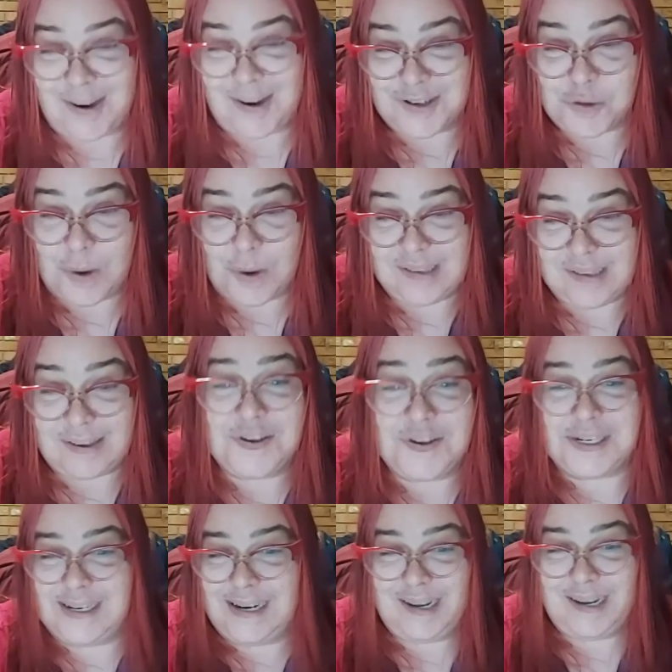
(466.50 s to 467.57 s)
out in
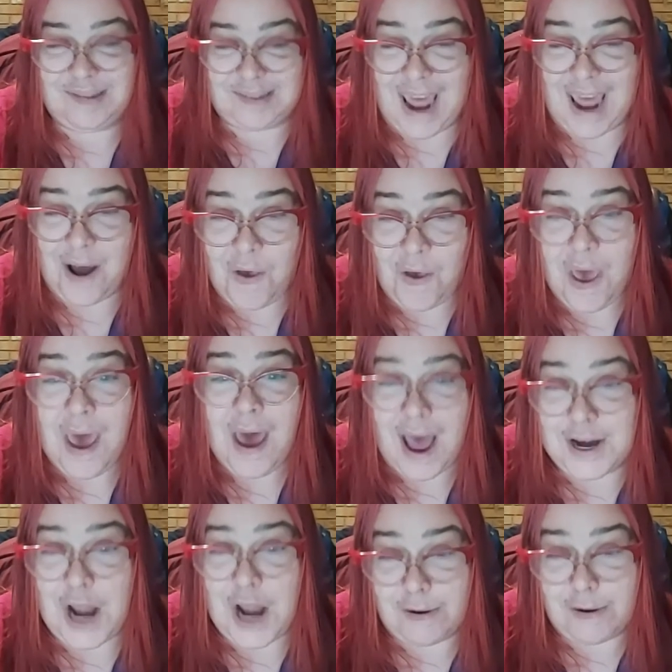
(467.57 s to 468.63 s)
2017. He's now
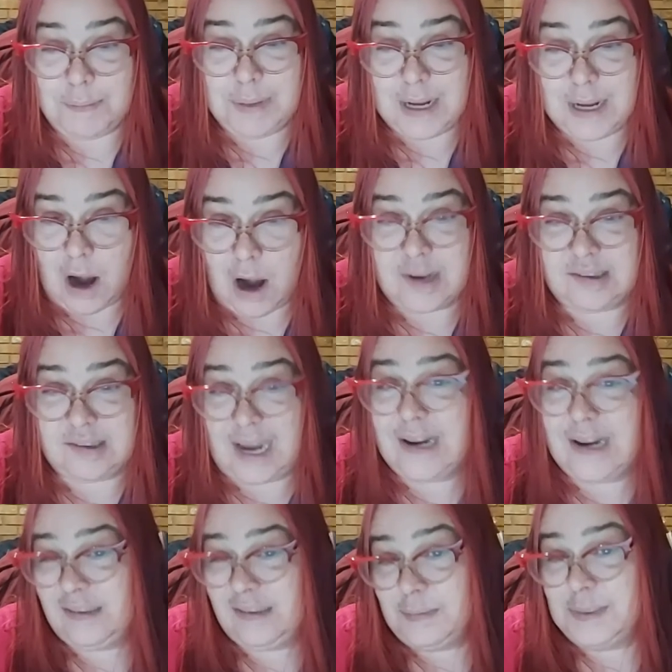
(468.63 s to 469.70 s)
an R&B artist
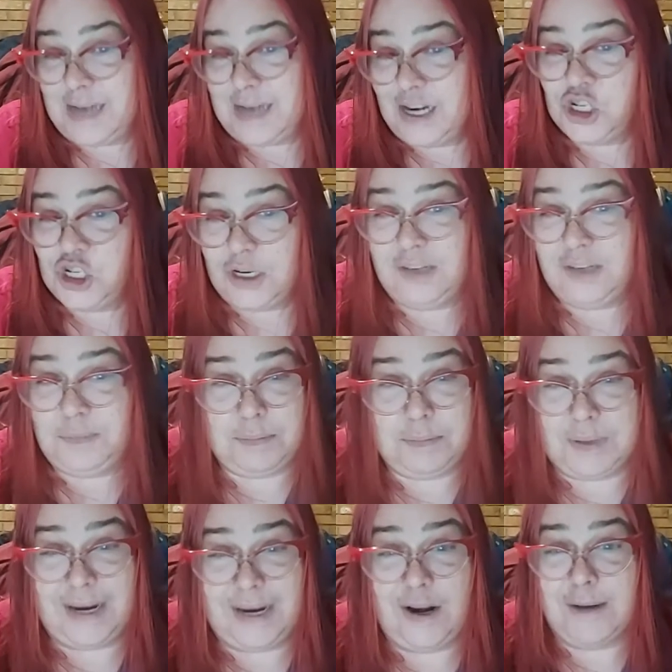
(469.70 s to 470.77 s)
getting some attention. He's been
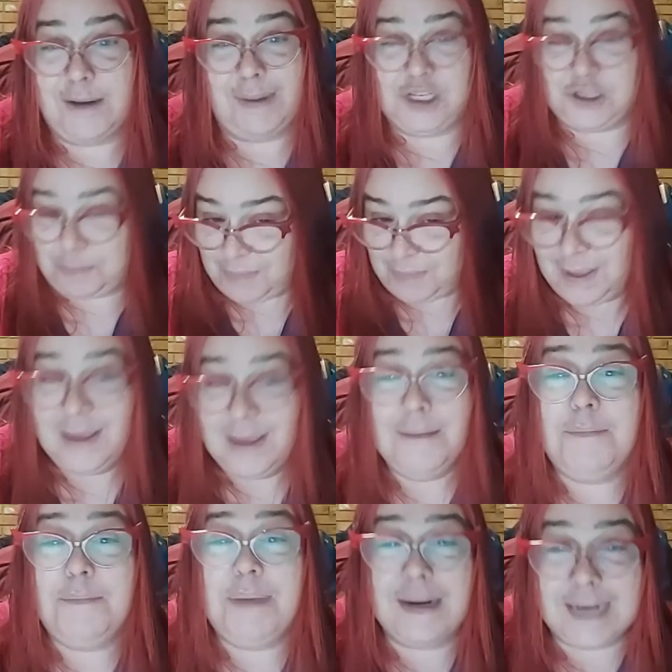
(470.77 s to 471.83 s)
played on a bunch of
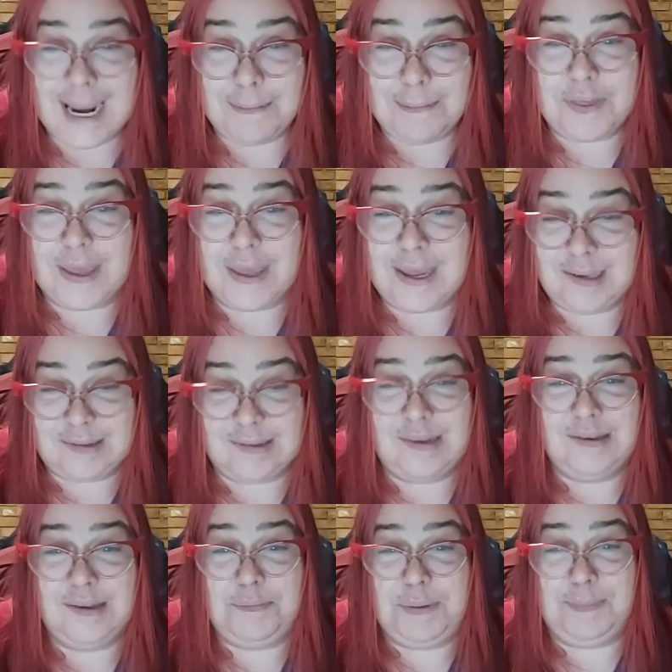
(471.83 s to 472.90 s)
big name things and
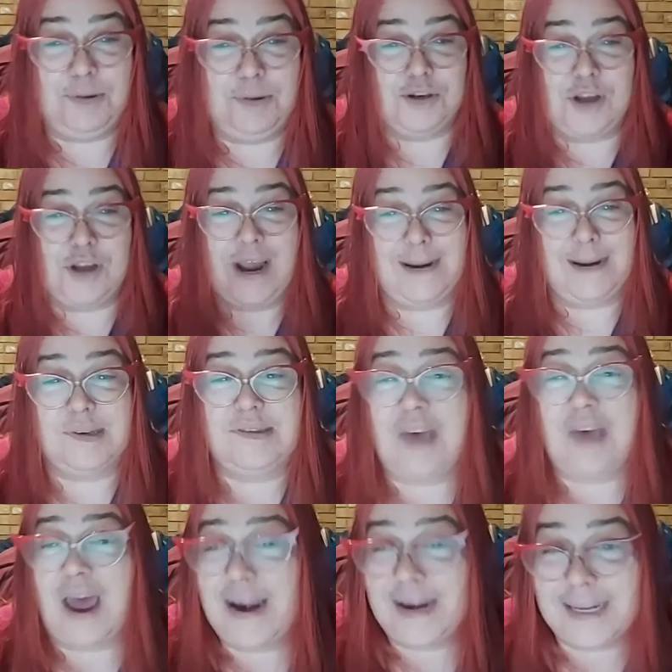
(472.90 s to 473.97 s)
he, people are talking about
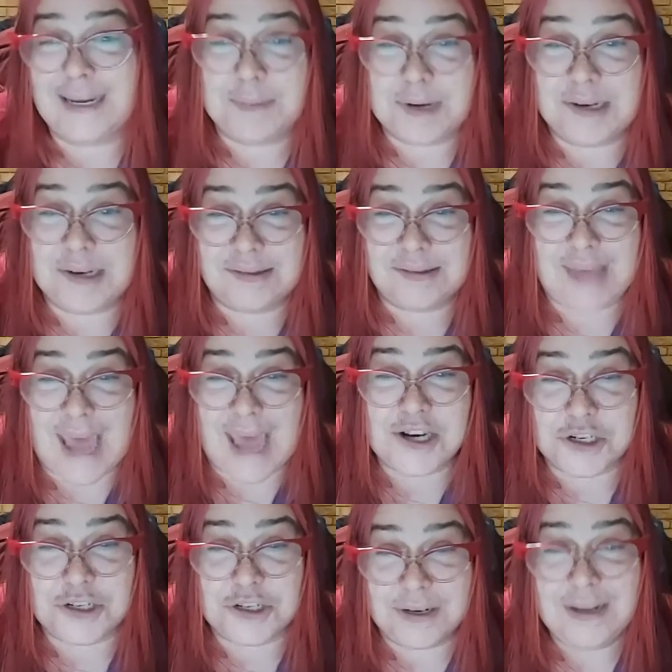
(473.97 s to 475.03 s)
signing him and it's
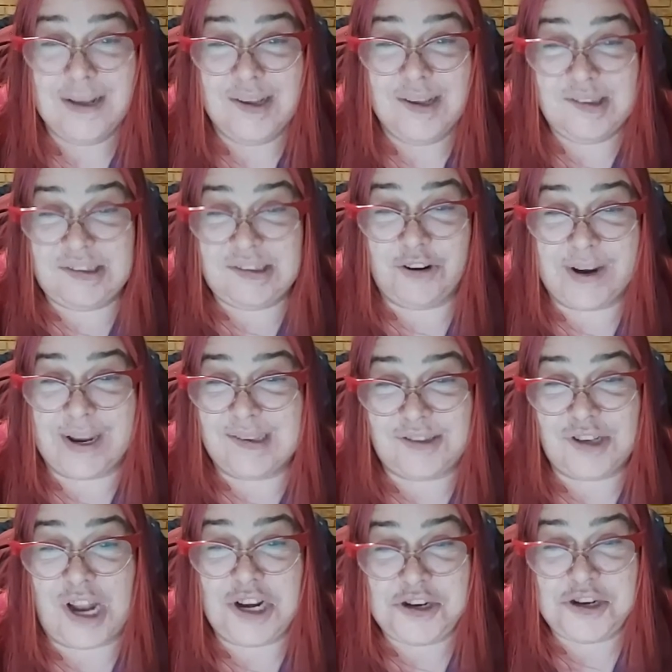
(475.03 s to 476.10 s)
actually serious,
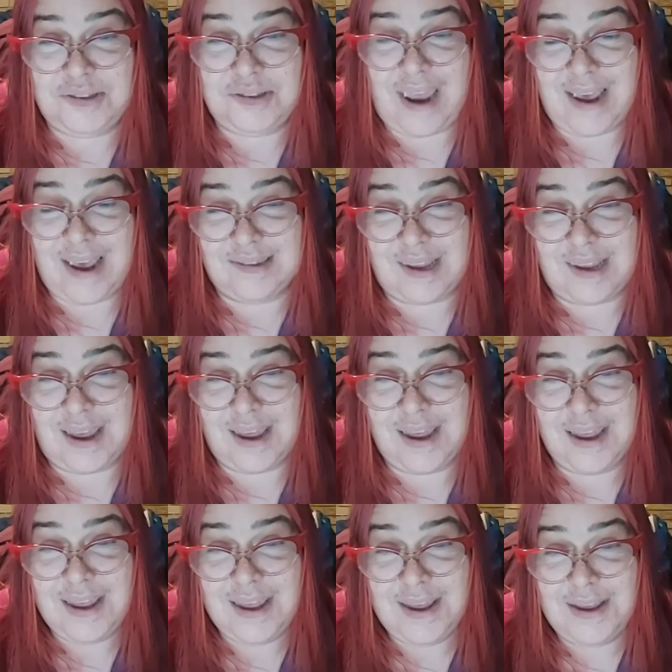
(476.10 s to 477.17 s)
not just as a,
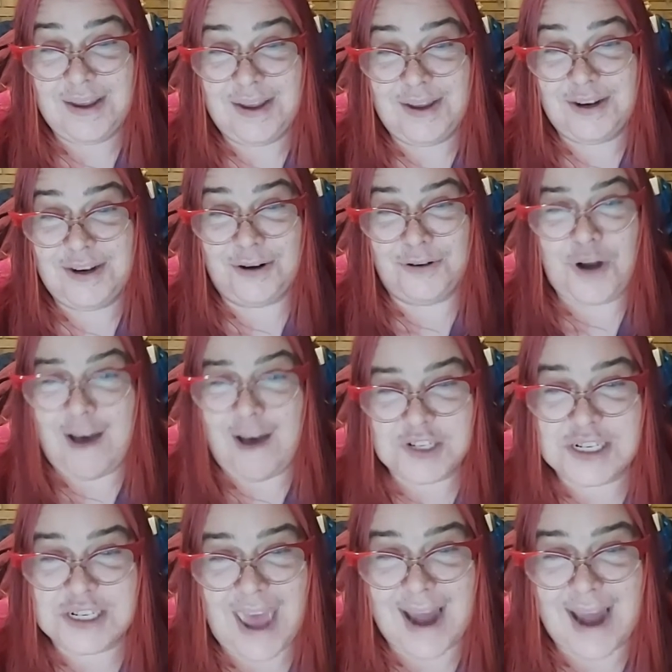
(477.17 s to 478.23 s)
you know,
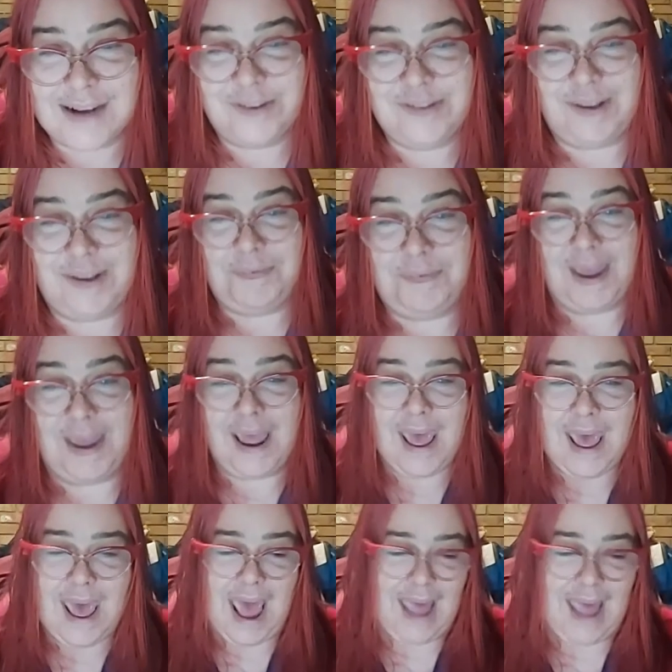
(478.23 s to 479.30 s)
novelty act or something.
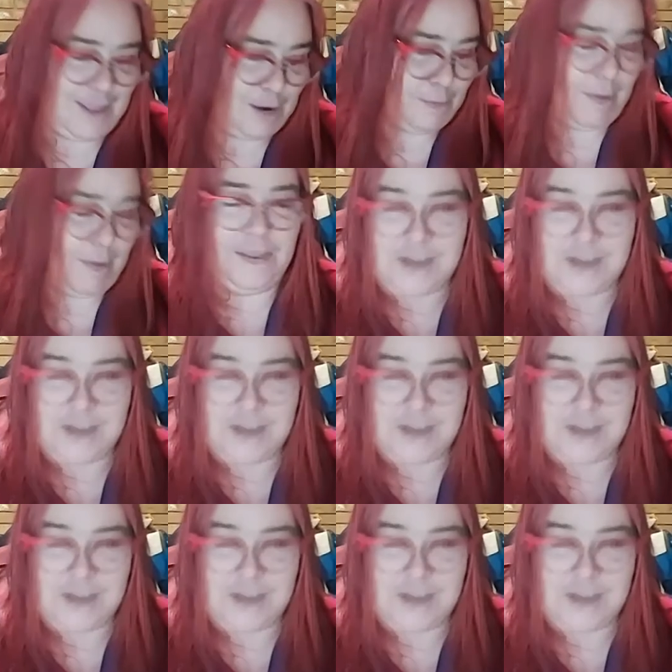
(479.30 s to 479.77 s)
And there, by the